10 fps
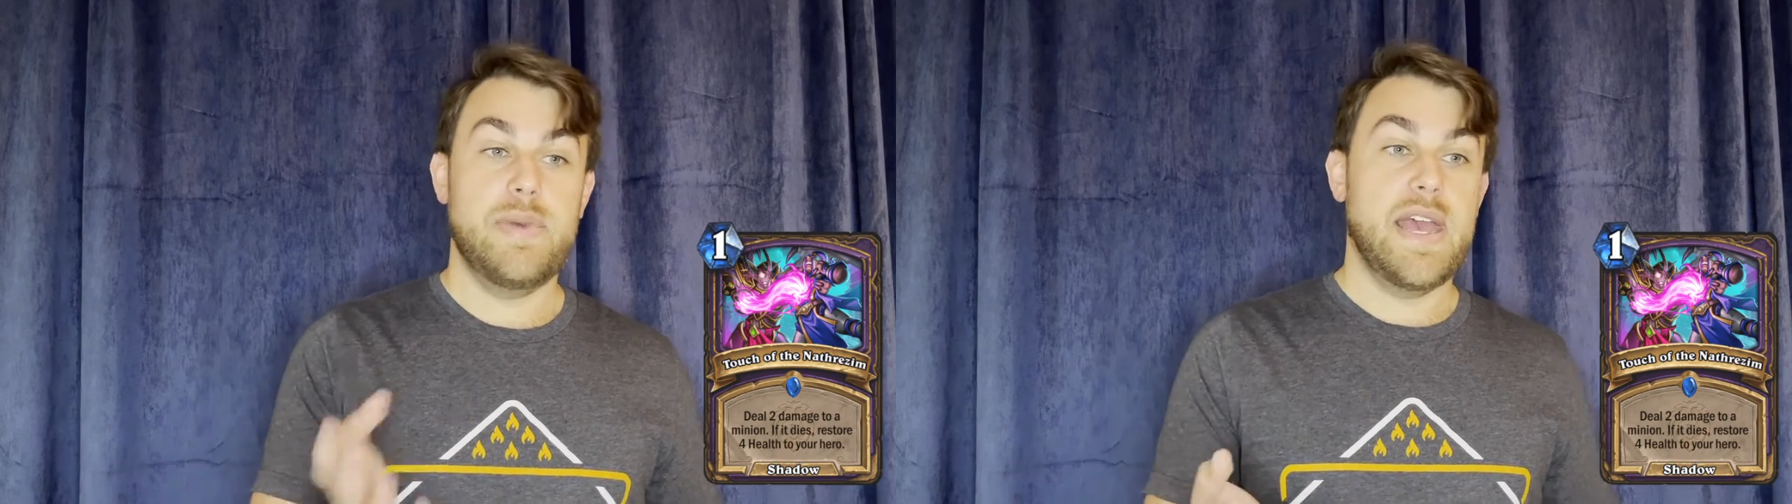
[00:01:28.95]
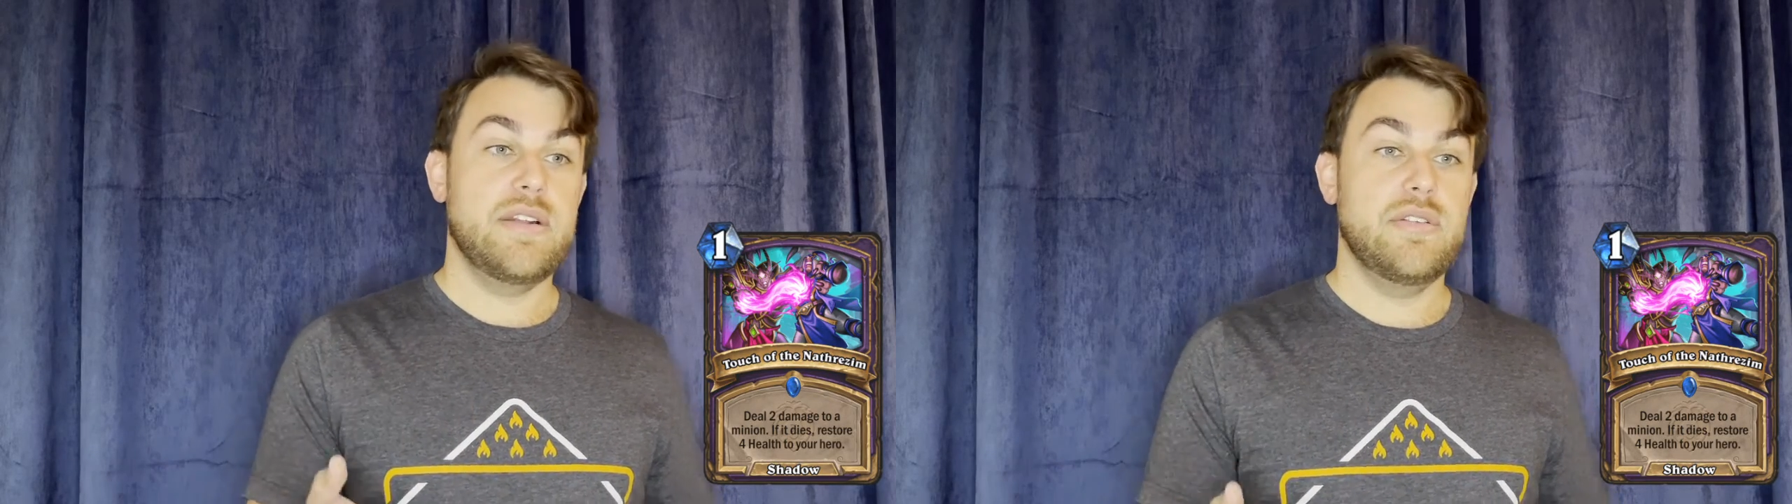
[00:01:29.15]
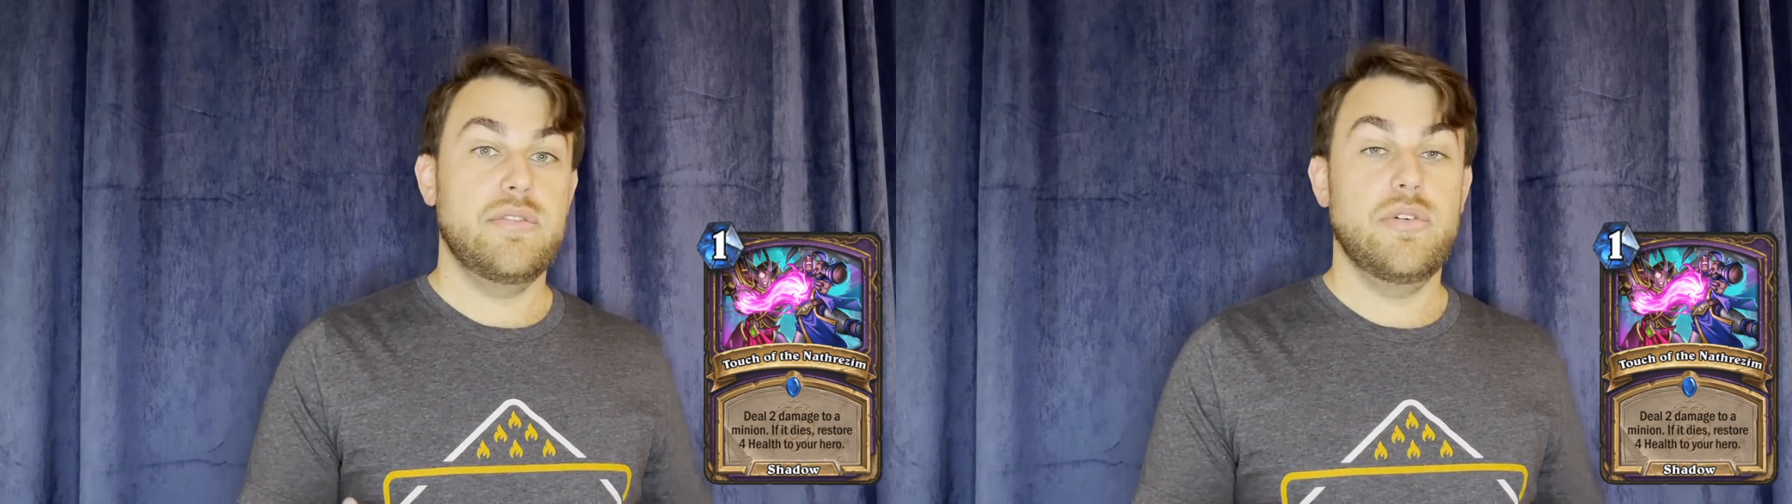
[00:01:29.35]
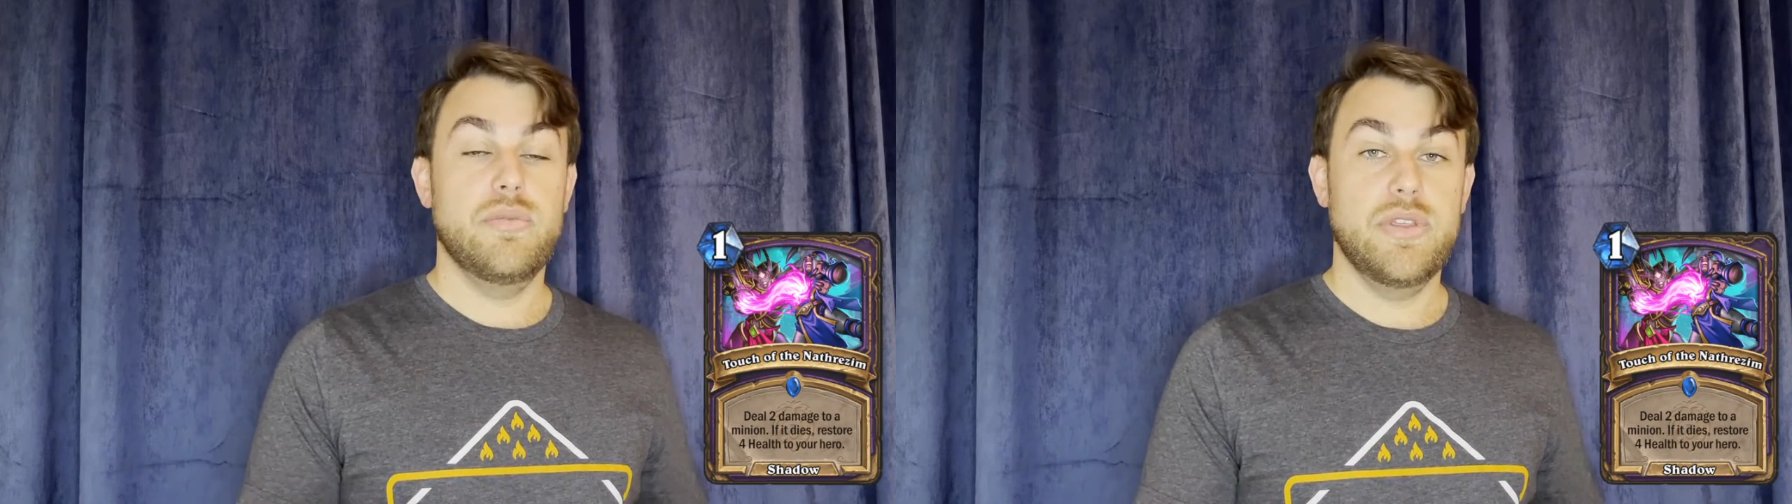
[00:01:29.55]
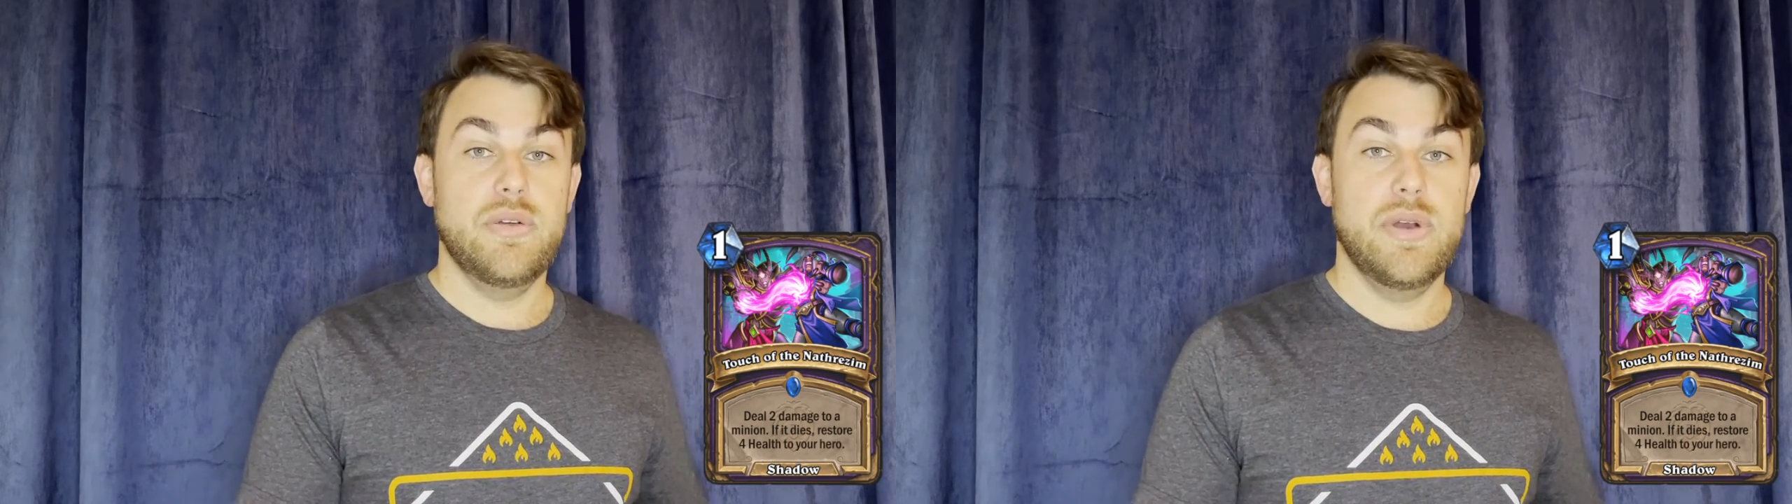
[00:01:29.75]
Pact do
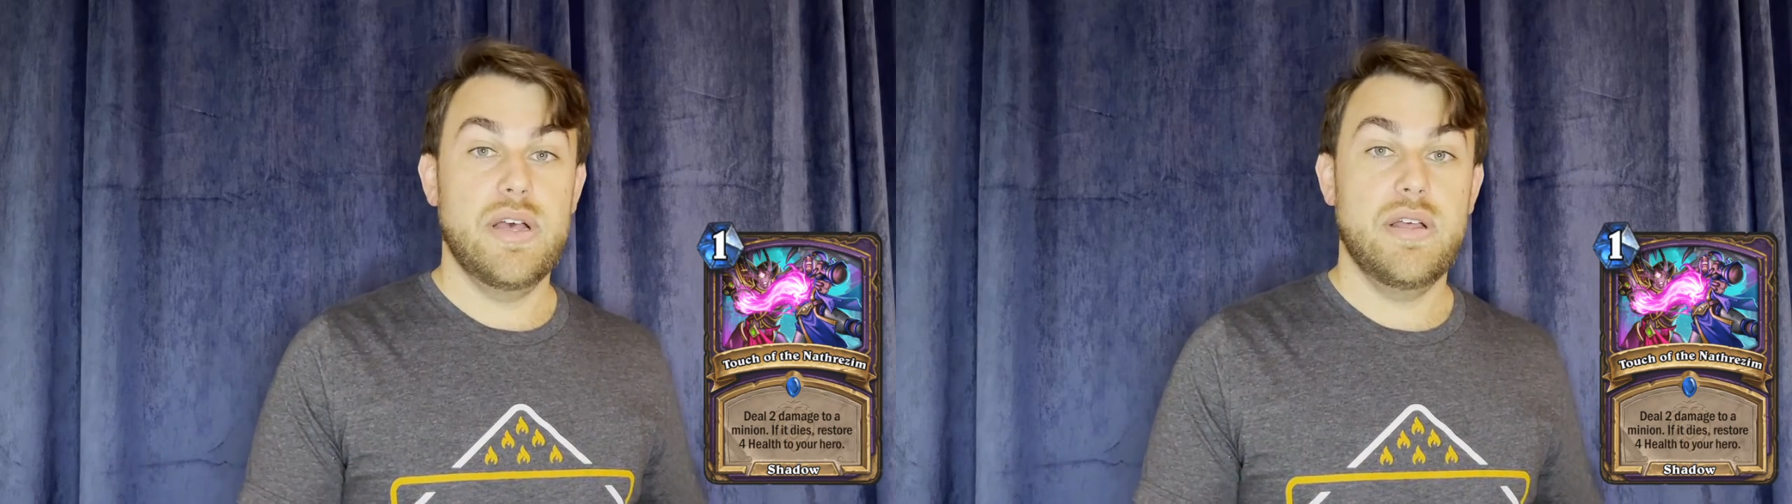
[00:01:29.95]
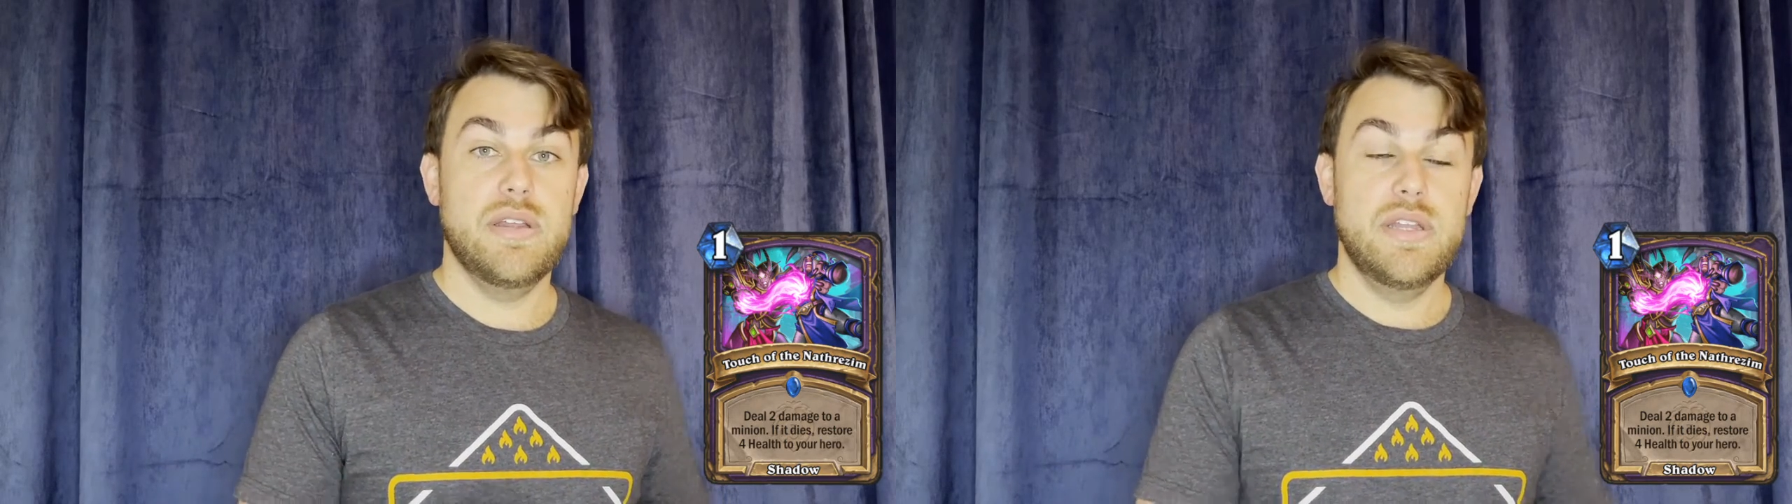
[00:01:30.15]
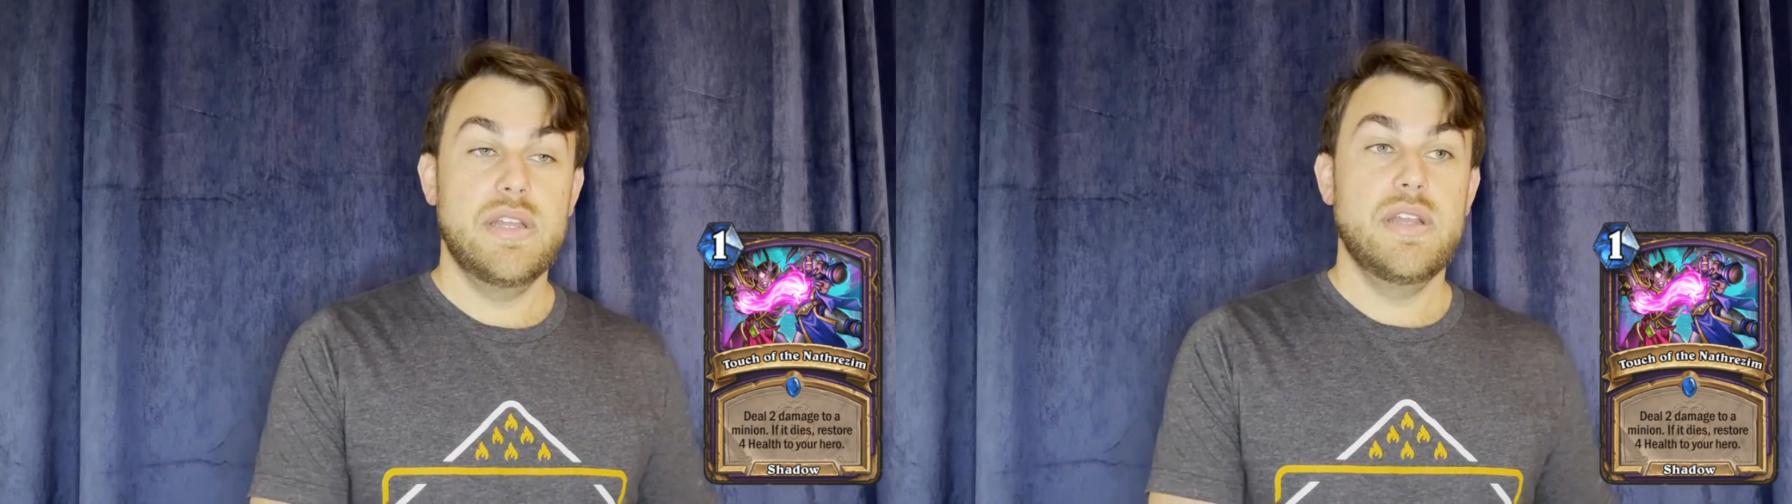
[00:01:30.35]
really well